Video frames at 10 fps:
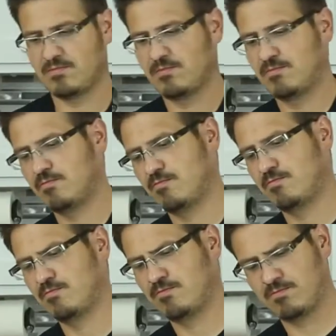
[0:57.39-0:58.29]

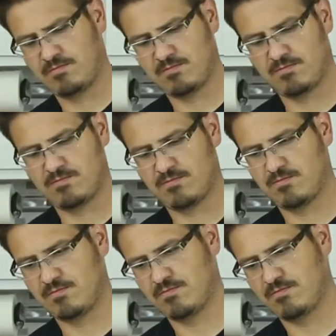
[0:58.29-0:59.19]

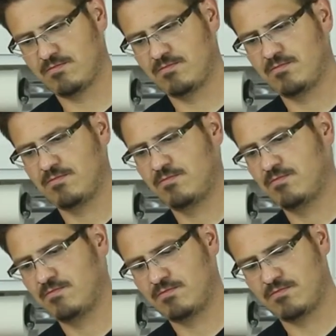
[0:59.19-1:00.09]

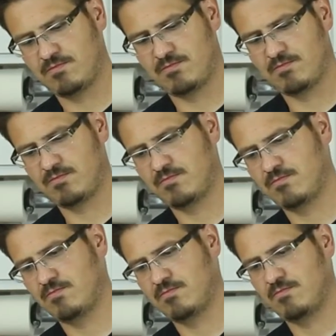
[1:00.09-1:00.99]

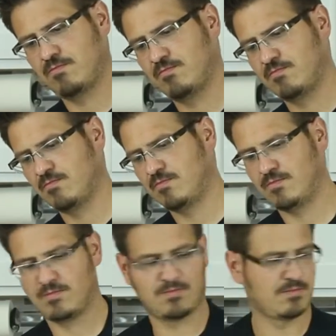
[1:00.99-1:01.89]

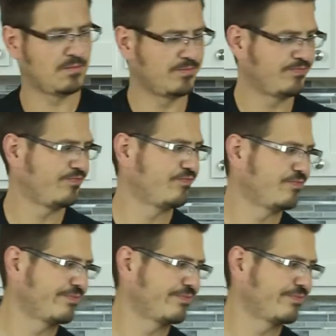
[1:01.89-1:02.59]
Nobody speaks.